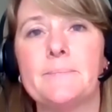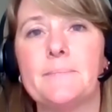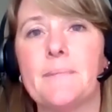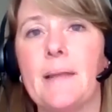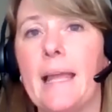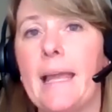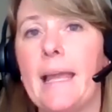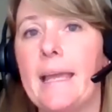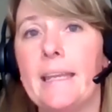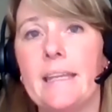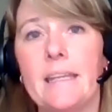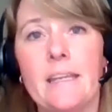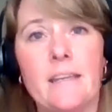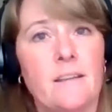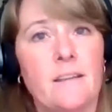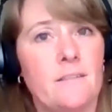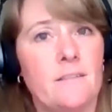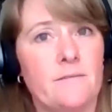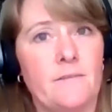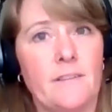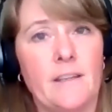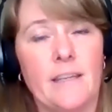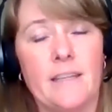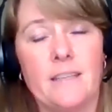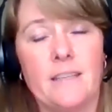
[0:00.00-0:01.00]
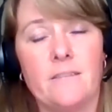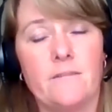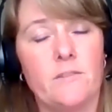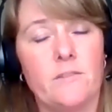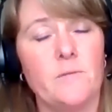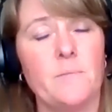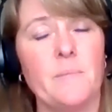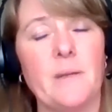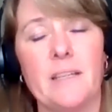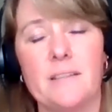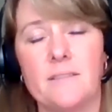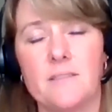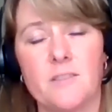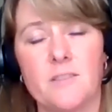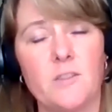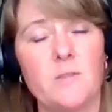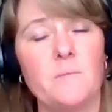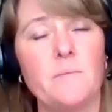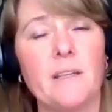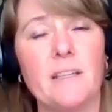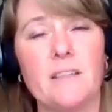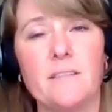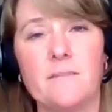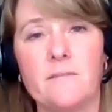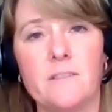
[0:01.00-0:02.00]
any of your pets could
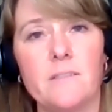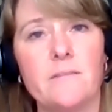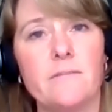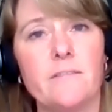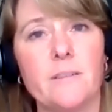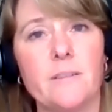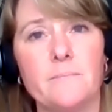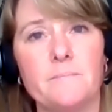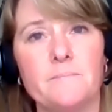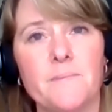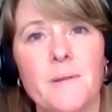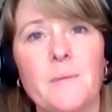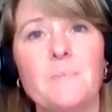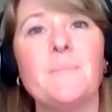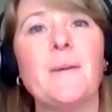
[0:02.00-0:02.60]
benefit from,